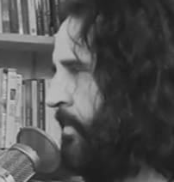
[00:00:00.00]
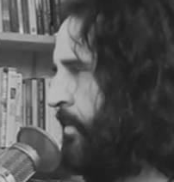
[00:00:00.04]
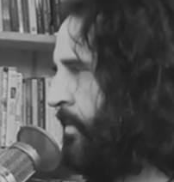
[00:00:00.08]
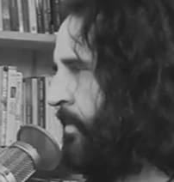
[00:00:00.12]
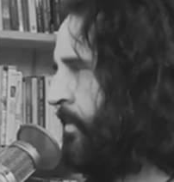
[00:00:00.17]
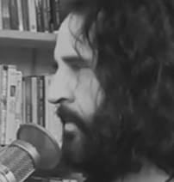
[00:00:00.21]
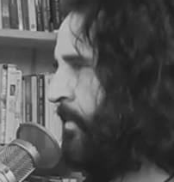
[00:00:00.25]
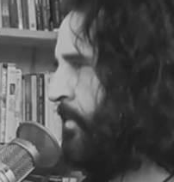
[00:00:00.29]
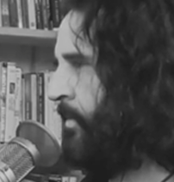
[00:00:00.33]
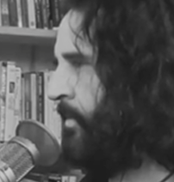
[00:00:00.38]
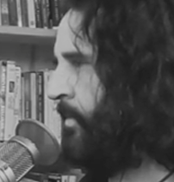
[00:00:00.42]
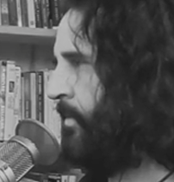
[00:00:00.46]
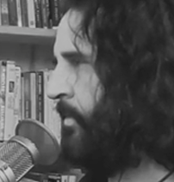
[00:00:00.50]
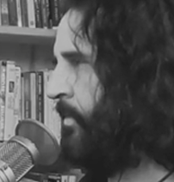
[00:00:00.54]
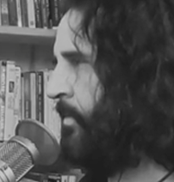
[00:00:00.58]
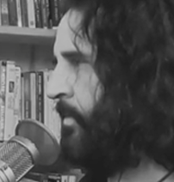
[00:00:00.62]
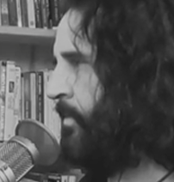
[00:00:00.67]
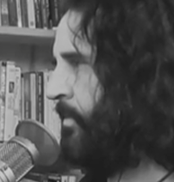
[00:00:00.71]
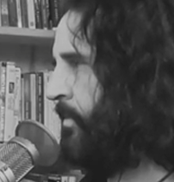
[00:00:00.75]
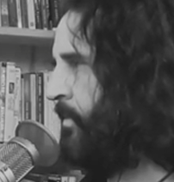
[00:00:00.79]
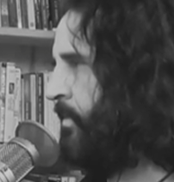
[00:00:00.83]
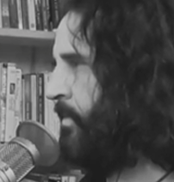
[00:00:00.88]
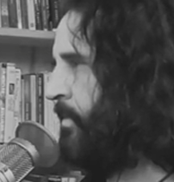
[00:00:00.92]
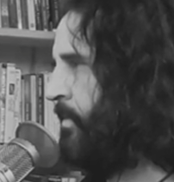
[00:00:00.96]
and see if it
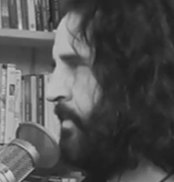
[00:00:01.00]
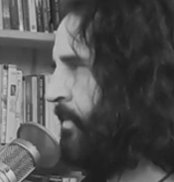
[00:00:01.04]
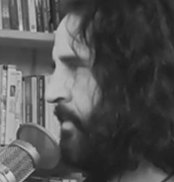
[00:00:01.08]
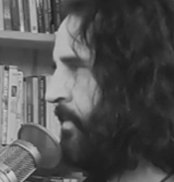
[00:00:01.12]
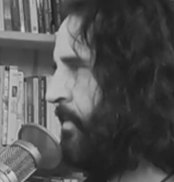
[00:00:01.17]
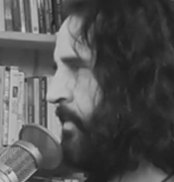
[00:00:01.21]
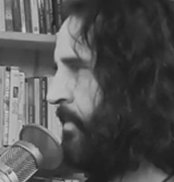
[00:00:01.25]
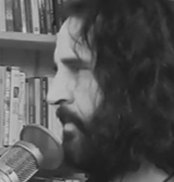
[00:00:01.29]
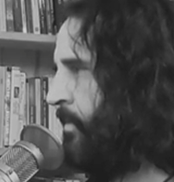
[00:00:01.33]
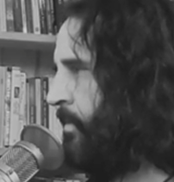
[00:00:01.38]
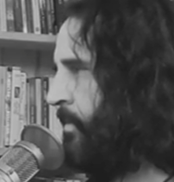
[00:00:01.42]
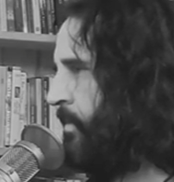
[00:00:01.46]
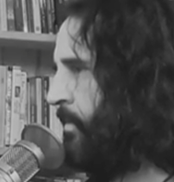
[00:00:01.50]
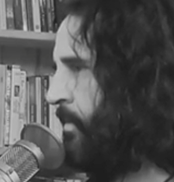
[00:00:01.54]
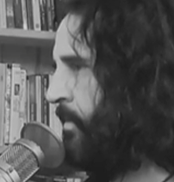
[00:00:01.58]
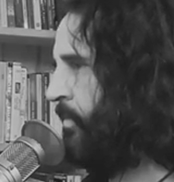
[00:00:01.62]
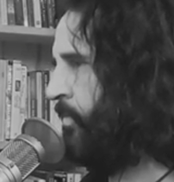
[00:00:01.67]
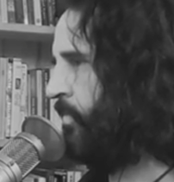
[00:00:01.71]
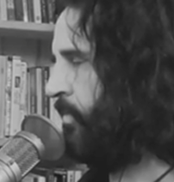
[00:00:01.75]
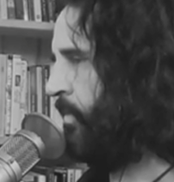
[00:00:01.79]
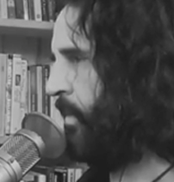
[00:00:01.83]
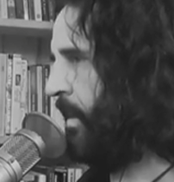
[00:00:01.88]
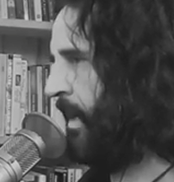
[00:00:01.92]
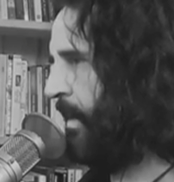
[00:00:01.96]
makes you feel something.
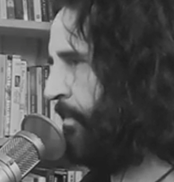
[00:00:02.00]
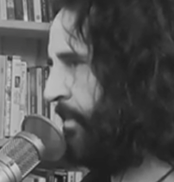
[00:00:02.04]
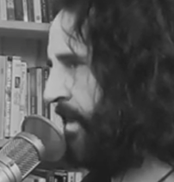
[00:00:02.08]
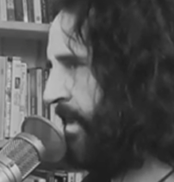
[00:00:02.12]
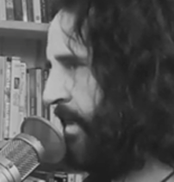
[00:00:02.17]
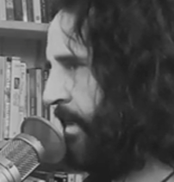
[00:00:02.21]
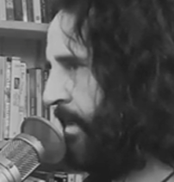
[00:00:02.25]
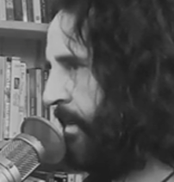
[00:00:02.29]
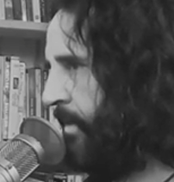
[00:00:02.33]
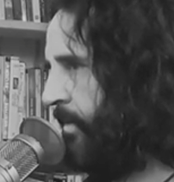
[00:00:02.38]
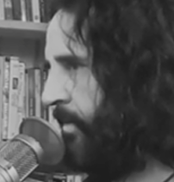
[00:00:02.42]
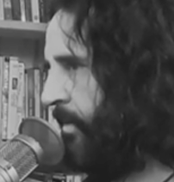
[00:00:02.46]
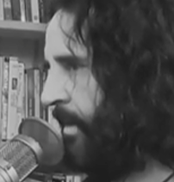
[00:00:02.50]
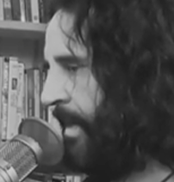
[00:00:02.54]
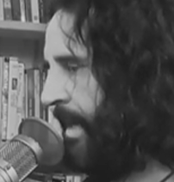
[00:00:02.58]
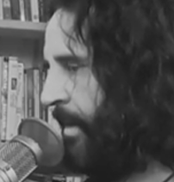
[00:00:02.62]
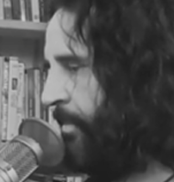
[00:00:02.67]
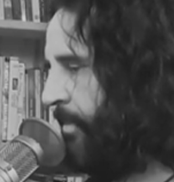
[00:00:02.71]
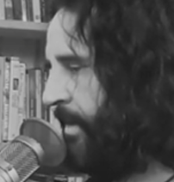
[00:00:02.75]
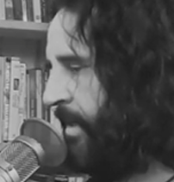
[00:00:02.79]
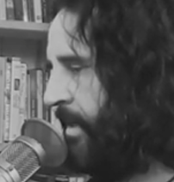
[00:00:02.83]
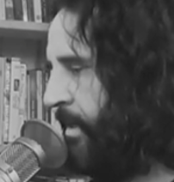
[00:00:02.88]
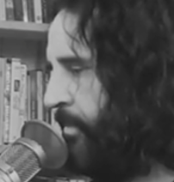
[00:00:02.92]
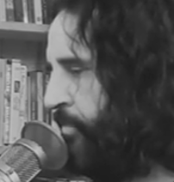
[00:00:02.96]
Well, how many,
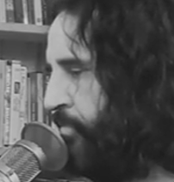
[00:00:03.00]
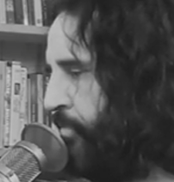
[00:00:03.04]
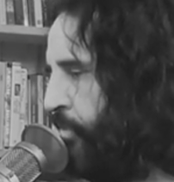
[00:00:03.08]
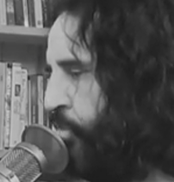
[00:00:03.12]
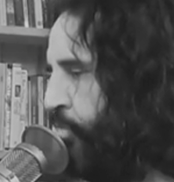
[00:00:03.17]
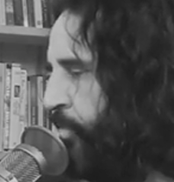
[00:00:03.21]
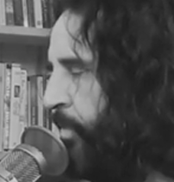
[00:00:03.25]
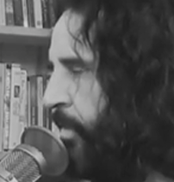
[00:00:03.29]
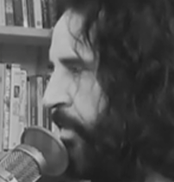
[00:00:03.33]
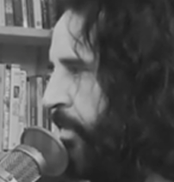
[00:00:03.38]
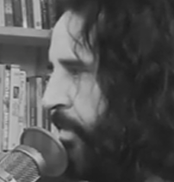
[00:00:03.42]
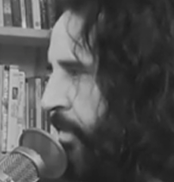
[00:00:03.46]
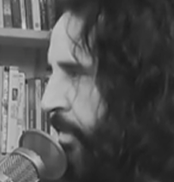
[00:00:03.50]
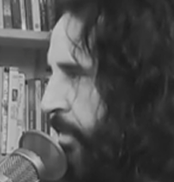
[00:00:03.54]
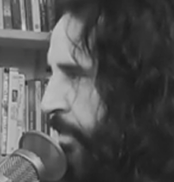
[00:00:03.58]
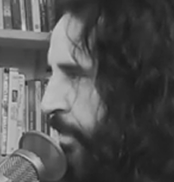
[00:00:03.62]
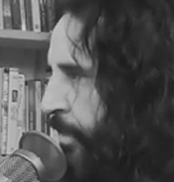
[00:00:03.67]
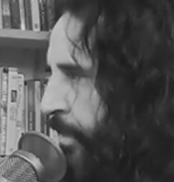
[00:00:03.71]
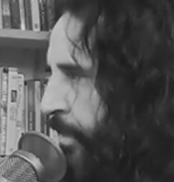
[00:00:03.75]
how many boomer